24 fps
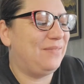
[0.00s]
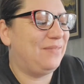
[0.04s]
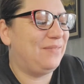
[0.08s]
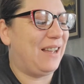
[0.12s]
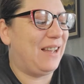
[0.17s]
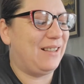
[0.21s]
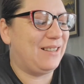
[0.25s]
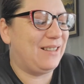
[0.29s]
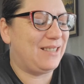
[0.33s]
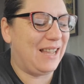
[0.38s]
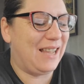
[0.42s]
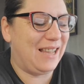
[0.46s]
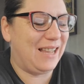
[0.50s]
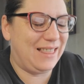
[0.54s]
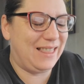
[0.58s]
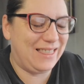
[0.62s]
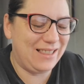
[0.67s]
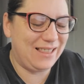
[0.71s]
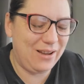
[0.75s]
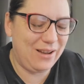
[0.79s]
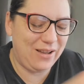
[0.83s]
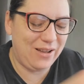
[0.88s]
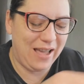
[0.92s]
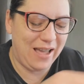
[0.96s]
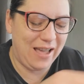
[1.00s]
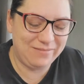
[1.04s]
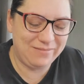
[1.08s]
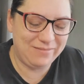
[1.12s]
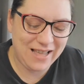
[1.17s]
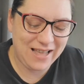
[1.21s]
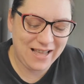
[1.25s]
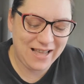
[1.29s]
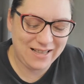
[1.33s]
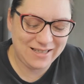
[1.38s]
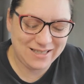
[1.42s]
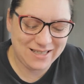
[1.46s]
I was like, okay,
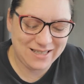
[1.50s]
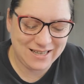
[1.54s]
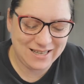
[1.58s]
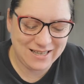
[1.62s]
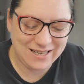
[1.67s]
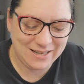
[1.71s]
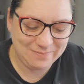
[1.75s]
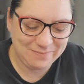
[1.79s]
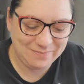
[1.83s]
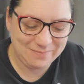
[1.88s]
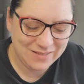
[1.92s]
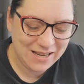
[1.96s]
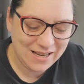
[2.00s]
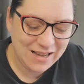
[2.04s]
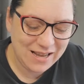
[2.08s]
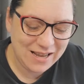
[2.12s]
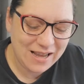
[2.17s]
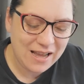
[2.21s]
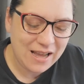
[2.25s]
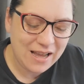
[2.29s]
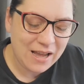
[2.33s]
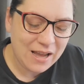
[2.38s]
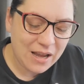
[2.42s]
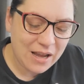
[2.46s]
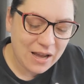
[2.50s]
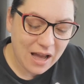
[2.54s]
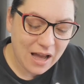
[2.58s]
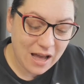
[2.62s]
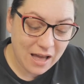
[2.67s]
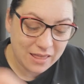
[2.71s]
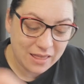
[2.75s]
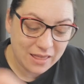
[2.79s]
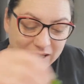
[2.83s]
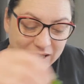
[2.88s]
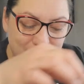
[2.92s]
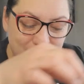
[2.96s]
thanks, Cindy. Uh,
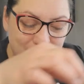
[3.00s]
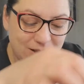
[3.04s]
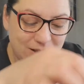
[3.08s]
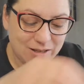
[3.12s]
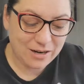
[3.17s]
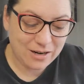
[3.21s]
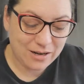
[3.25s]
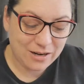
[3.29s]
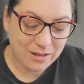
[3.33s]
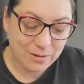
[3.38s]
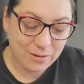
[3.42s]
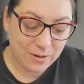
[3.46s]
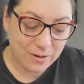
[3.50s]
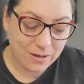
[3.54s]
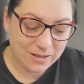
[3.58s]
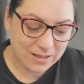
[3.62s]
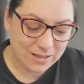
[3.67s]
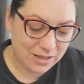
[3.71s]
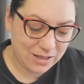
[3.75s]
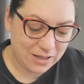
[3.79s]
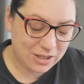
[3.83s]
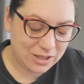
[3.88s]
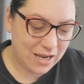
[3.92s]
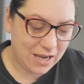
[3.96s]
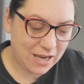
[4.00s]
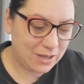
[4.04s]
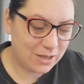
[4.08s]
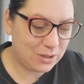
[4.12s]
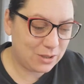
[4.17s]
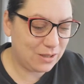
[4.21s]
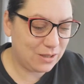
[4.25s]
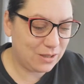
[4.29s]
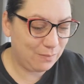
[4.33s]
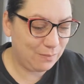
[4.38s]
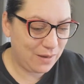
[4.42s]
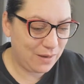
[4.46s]
these ones are the ones that she
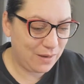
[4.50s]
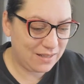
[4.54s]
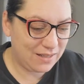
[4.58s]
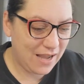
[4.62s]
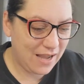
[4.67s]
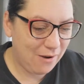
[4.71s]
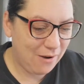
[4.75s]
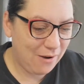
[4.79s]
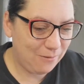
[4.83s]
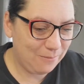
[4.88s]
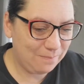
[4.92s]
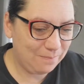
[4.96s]
actually picked out.